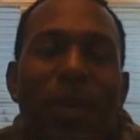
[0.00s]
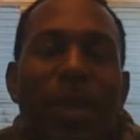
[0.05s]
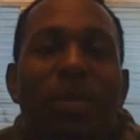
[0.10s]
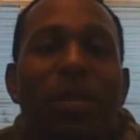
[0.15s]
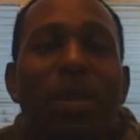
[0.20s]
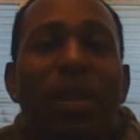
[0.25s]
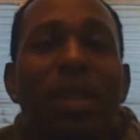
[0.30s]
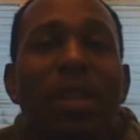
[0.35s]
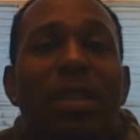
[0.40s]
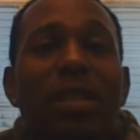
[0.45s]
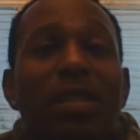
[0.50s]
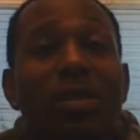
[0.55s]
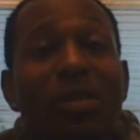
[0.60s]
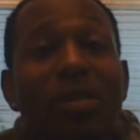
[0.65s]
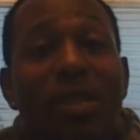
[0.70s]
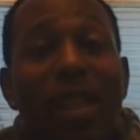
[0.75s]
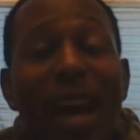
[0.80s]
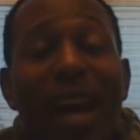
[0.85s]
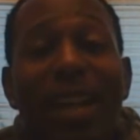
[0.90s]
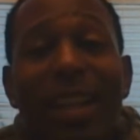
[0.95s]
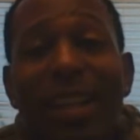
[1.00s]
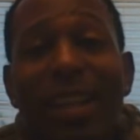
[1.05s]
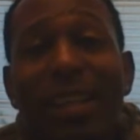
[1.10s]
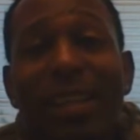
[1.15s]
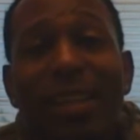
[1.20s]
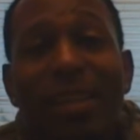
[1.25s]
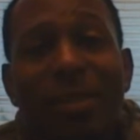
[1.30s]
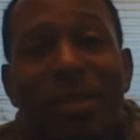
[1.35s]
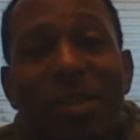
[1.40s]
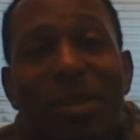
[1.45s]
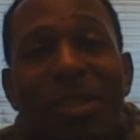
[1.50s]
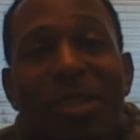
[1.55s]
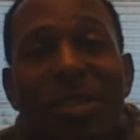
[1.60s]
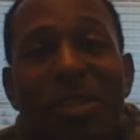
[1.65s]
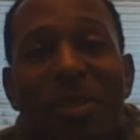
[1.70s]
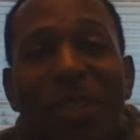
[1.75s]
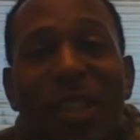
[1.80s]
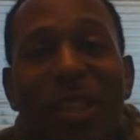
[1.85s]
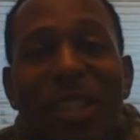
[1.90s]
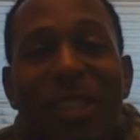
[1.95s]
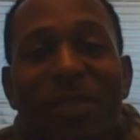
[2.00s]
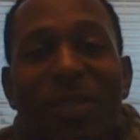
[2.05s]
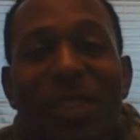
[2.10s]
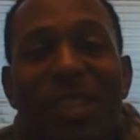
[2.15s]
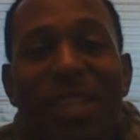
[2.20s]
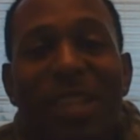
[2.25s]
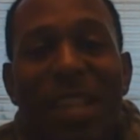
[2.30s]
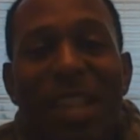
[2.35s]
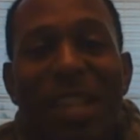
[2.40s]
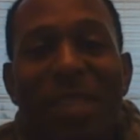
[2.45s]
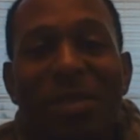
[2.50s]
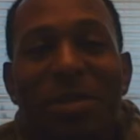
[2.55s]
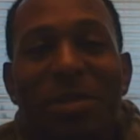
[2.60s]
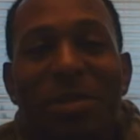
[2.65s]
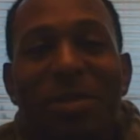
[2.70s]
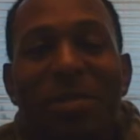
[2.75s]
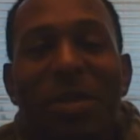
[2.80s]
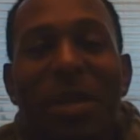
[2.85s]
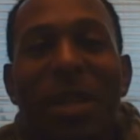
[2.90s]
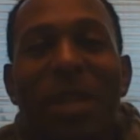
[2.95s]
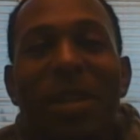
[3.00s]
because they're not in the traditional face to face classroom.